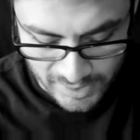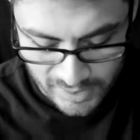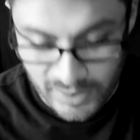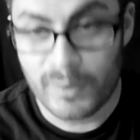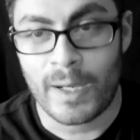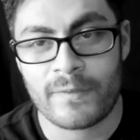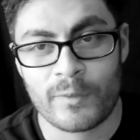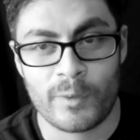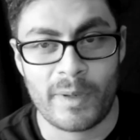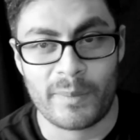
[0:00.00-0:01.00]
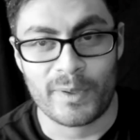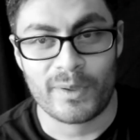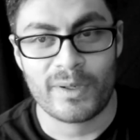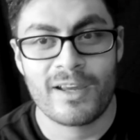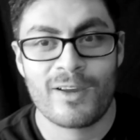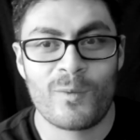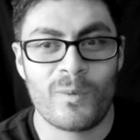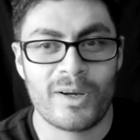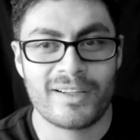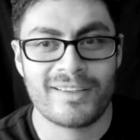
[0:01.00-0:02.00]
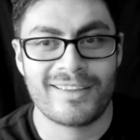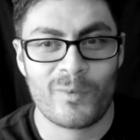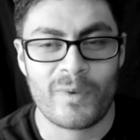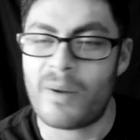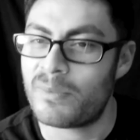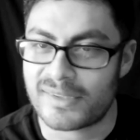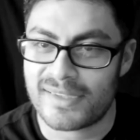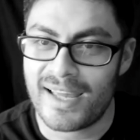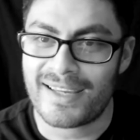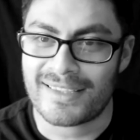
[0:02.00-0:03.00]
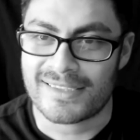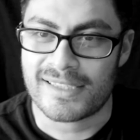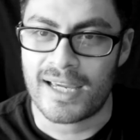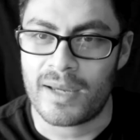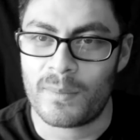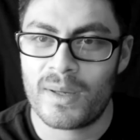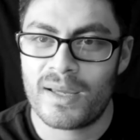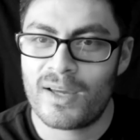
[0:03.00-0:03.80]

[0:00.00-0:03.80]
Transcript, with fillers: you do have to remember what rap was like at the time,